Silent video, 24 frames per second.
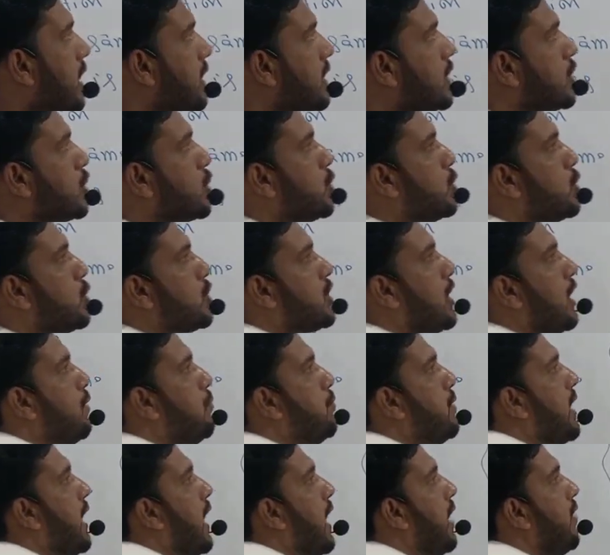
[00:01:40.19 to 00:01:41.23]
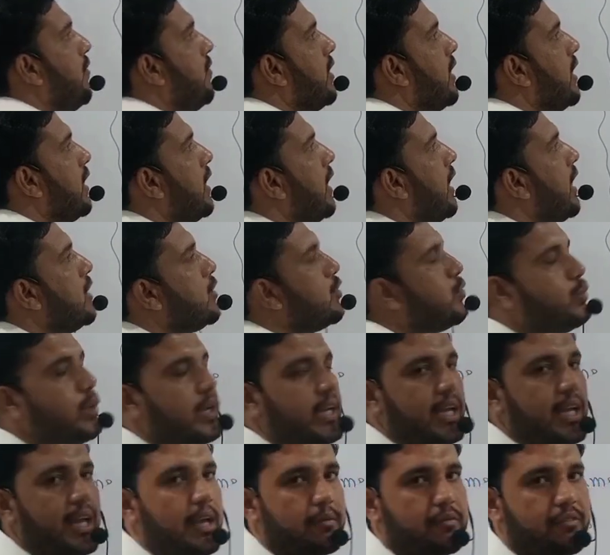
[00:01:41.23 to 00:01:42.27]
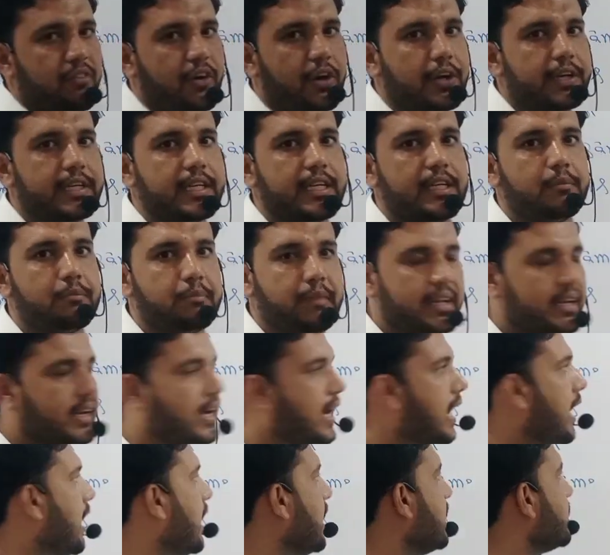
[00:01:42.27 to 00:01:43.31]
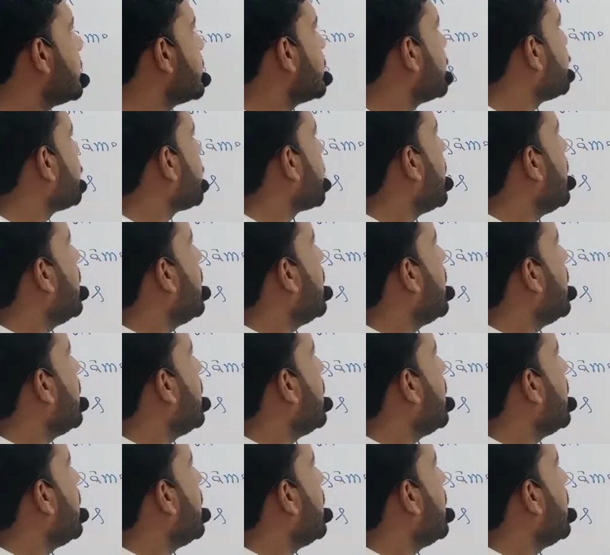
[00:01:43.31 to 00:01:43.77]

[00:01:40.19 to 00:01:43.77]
The social behavior is very important because